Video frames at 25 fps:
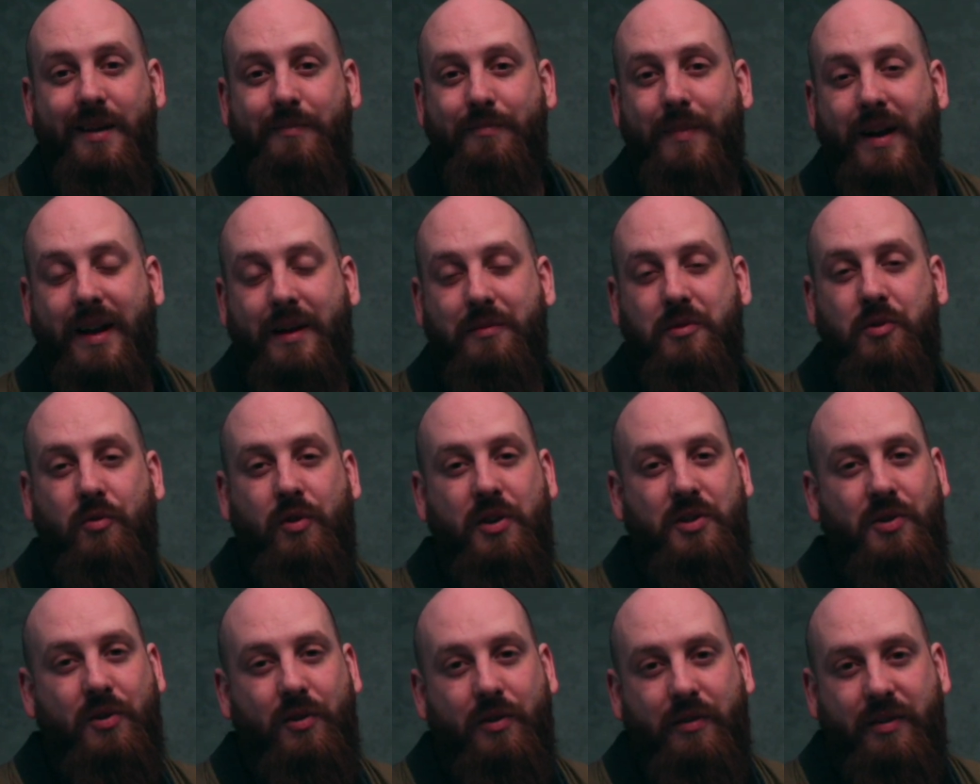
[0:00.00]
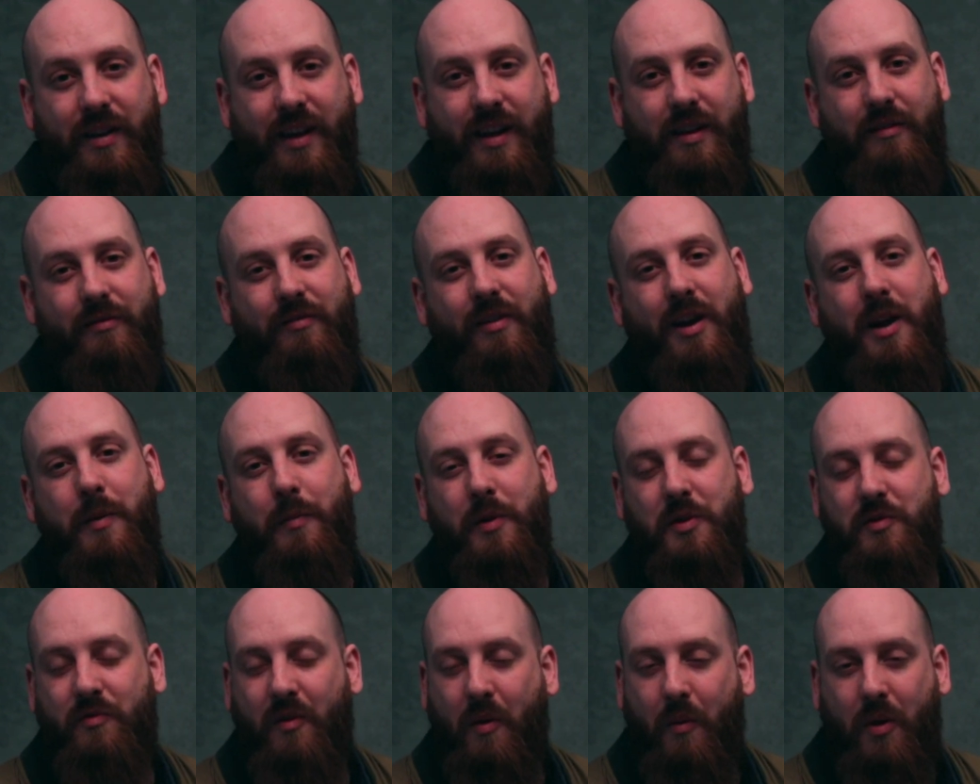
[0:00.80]
My name is Chris Ord, thank you very
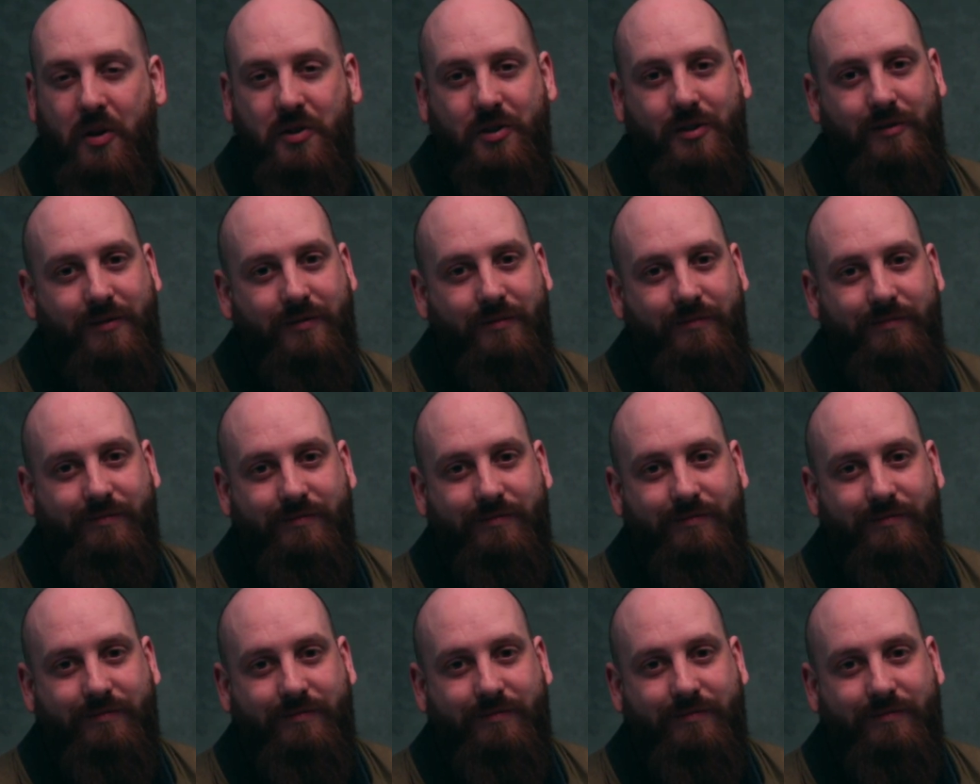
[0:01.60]
much for watching.